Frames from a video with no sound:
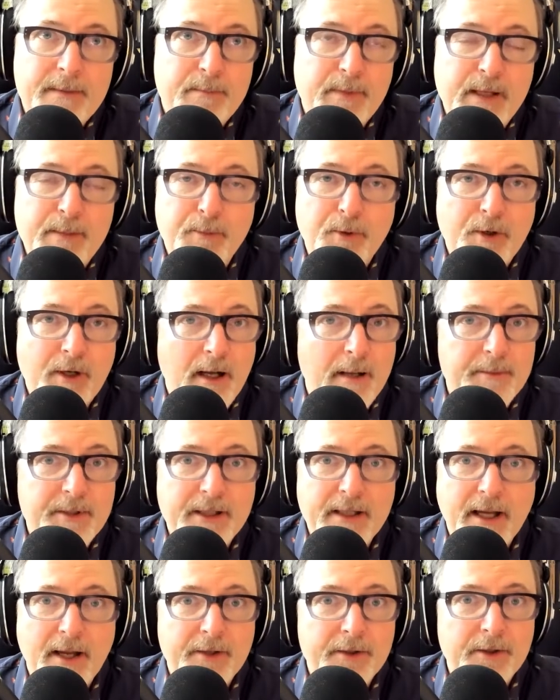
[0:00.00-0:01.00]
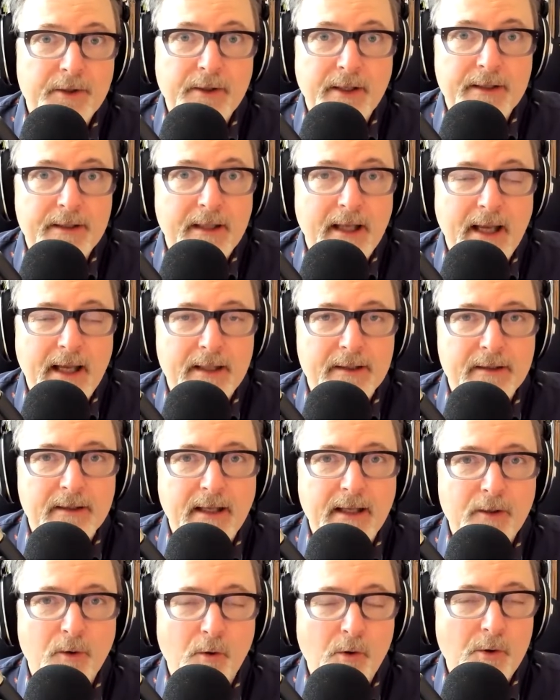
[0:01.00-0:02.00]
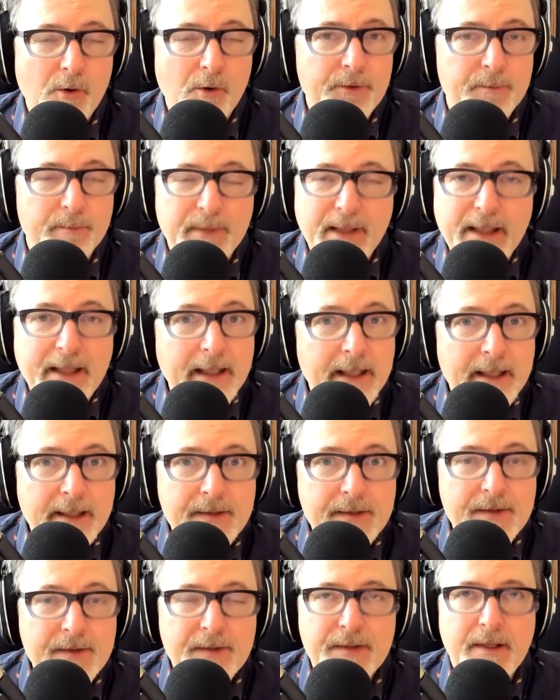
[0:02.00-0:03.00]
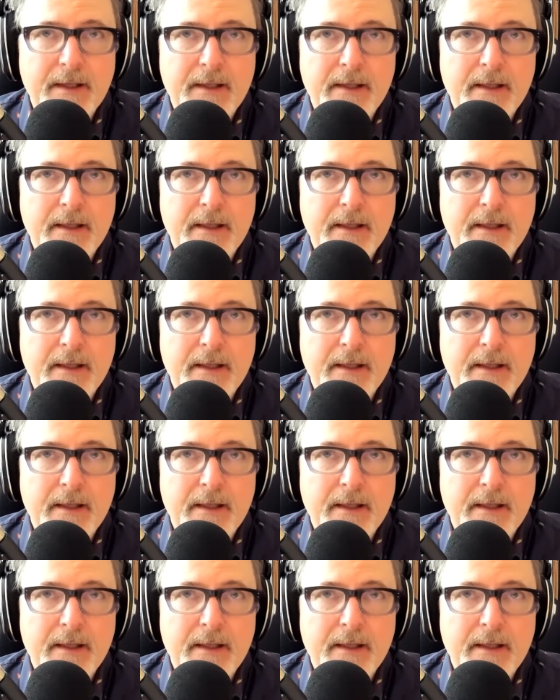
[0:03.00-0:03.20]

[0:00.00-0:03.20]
people come together and they hold meetings